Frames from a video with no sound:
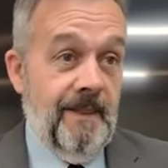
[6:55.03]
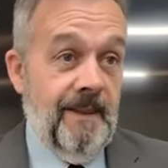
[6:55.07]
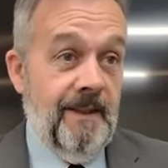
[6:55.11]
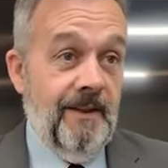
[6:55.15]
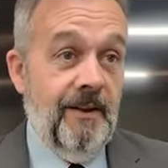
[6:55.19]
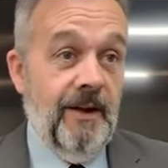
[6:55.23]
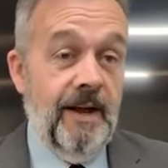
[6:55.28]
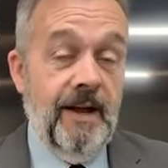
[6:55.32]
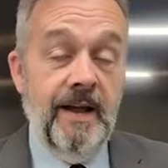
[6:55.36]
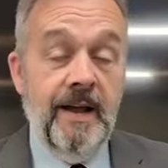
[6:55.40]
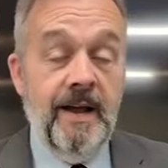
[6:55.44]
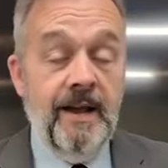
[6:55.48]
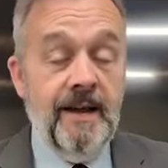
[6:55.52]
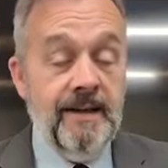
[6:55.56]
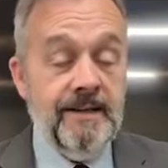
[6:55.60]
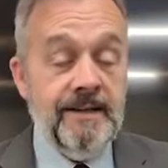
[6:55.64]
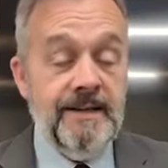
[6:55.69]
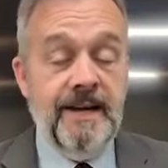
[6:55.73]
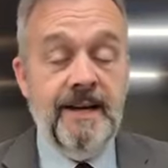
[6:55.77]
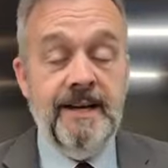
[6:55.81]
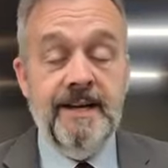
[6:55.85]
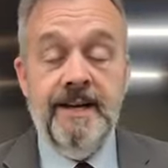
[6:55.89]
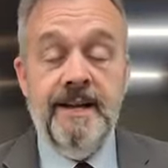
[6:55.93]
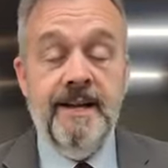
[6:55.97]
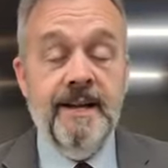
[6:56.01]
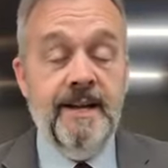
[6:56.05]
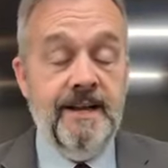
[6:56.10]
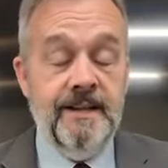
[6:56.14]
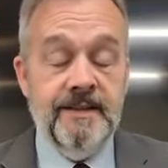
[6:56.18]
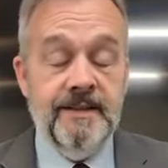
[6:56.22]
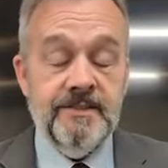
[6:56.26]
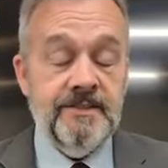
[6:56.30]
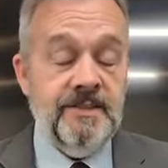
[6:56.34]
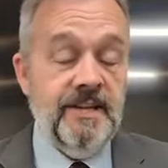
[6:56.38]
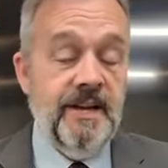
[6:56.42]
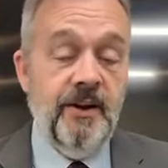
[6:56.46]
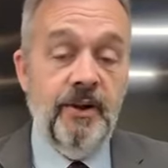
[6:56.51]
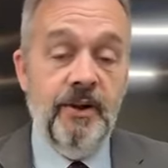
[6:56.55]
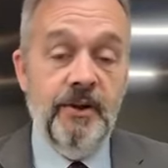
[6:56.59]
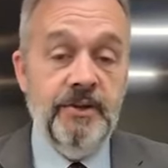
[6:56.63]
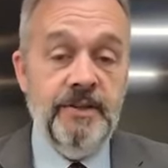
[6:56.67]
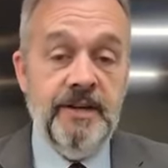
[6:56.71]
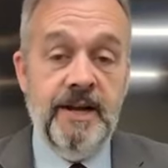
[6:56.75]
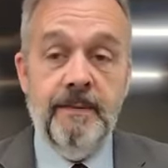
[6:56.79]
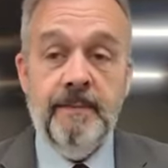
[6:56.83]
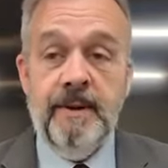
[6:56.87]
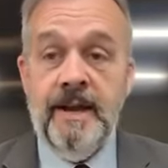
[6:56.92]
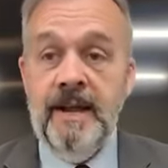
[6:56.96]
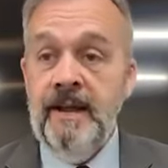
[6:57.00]
you know, I, I kind of I say all the
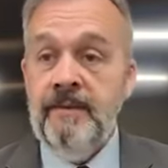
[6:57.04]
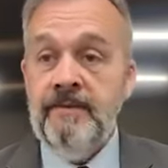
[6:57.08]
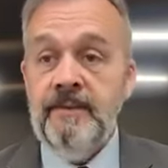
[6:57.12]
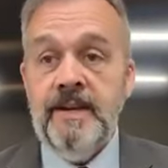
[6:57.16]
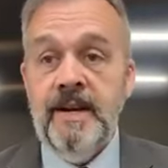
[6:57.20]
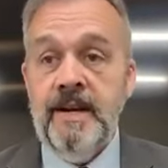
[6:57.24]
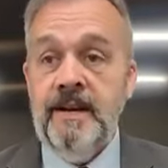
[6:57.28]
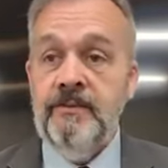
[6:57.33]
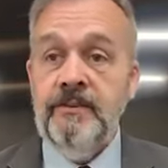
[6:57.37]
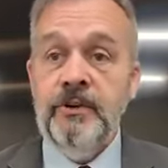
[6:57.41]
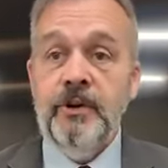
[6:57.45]
time I have kind